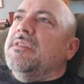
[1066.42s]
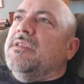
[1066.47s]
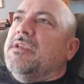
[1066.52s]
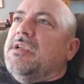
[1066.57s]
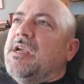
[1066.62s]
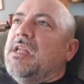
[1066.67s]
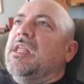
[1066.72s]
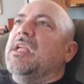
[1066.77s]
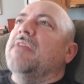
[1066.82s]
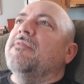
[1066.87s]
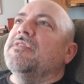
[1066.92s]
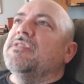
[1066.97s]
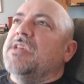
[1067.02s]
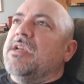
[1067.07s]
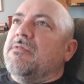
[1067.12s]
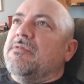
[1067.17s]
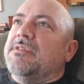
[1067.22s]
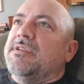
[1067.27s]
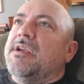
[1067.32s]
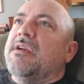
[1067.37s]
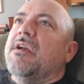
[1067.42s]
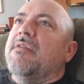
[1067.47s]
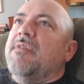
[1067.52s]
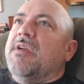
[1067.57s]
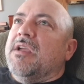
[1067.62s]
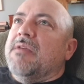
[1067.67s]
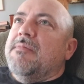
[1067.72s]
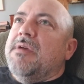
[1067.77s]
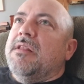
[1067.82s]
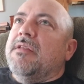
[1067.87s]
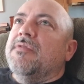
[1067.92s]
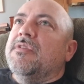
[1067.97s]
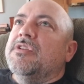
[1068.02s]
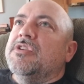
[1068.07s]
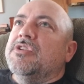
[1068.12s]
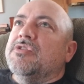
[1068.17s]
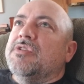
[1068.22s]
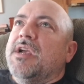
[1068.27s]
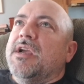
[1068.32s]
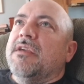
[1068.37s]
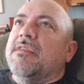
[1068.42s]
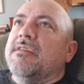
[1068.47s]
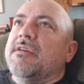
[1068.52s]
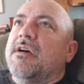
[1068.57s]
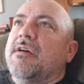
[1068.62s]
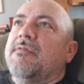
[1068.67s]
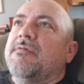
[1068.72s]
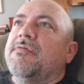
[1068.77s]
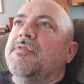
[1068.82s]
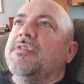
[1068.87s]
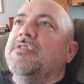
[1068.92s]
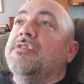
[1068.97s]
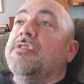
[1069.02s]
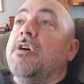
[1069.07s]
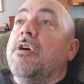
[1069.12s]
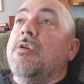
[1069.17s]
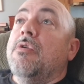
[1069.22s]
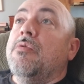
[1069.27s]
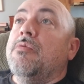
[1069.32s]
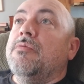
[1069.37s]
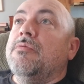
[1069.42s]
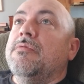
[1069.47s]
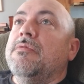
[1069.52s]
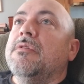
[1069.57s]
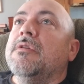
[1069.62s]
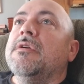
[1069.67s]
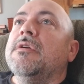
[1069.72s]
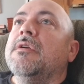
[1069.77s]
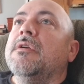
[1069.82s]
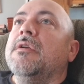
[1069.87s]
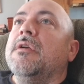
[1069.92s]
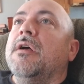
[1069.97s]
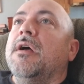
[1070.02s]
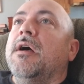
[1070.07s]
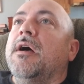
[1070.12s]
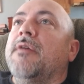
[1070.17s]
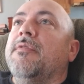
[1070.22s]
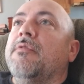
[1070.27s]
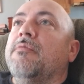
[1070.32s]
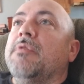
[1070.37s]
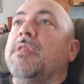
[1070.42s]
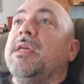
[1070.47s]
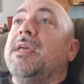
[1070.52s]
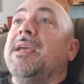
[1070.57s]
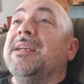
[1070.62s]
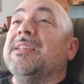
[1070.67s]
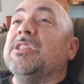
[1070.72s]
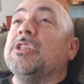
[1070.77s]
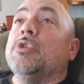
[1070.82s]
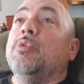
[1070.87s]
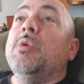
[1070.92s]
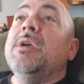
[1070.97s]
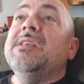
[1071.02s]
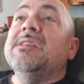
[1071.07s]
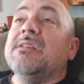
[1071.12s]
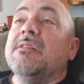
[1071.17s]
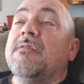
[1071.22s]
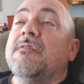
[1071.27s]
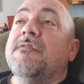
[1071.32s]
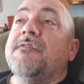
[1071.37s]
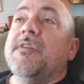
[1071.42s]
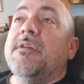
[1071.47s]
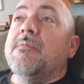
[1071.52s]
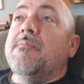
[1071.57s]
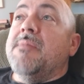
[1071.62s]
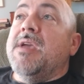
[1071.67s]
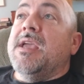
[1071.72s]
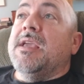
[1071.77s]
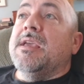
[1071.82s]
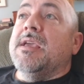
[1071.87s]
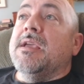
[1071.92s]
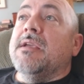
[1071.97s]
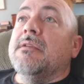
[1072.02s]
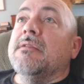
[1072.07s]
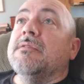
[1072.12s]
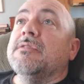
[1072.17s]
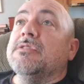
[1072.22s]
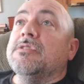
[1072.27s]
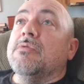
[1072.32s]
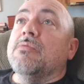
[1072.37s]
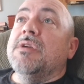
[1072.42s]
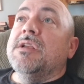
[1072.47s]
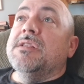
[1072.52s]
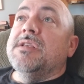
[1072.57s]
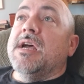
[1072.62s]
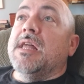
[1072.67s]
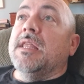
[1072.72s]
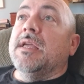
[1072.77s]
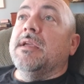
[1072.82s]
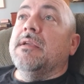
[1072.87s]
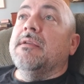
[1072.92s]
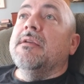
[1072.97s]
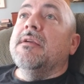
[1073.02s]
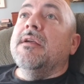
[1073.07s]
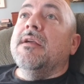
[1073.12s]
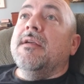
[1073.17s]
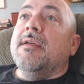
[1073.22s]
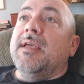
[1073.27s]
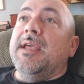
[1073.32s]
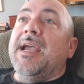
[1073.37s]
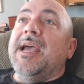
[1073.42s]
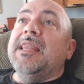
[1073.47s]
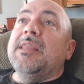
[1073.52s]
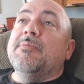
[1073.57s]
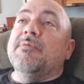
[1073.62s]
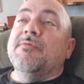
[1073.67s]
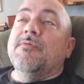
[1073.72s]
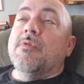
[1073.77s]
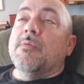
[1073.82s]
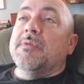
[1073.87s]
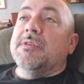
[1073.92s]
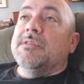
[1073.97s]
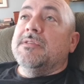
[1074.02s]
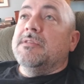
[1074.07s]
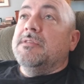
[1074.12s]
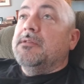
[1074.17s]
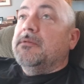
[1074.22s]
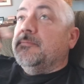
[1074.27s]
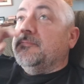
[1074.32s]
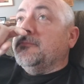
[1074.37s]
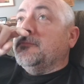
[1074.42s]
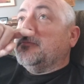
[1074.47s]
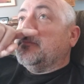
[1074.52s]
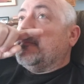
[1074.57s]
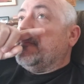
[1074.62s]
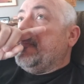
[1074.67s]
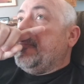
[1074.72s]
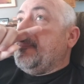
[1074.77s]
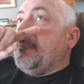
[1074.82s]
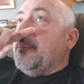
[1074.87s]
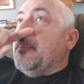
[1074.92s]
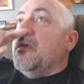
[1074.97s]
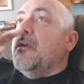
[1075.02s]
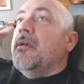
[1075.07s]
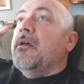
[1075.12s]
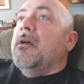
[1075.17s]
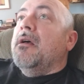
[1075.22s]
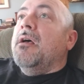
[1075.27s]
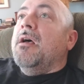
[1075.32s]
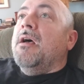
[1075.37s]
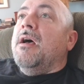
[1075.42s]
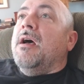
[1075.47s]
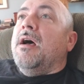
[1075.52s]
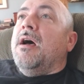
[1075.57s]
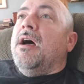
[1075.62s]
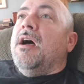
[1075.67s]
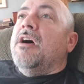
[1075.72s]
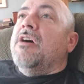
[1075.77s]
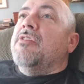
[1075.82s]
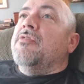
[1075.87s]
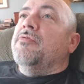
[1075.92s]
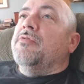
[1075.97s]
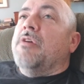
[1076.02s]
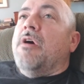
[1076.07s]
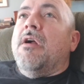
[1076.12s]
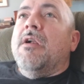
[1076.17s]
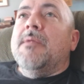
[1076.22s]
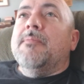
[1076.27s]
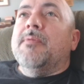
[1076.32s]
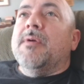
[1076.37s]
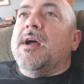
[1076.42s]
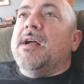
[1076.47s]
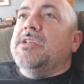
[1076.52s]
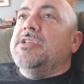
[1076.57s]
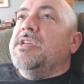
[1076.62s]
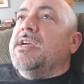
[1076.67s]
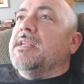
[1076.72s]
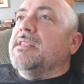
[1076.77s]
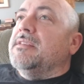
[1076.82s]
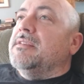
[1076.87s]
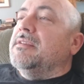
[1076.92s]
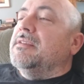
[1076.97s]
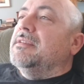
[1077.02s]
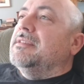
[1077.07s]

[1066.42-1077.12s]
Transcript: Killing of a Sacred Deer I recommend on the strength of the tone, the really exquisite filmmaking, storytelling, and the performances. Florida Project,